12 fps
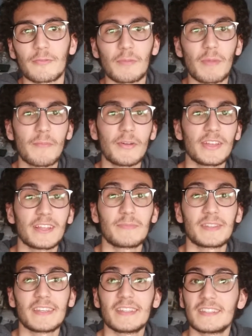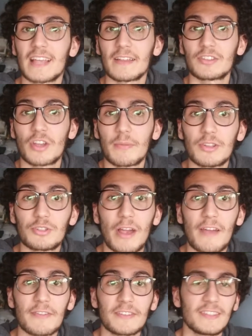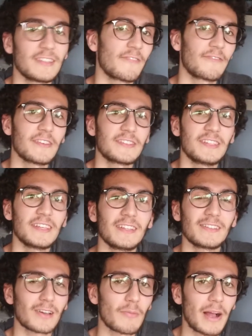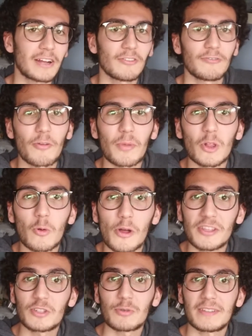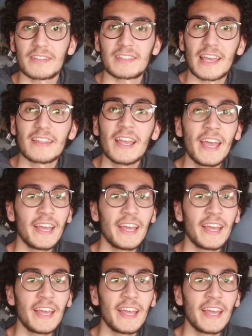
Remember that Mercedes had German drivers in their first the comeback on Formula 1 in 2010.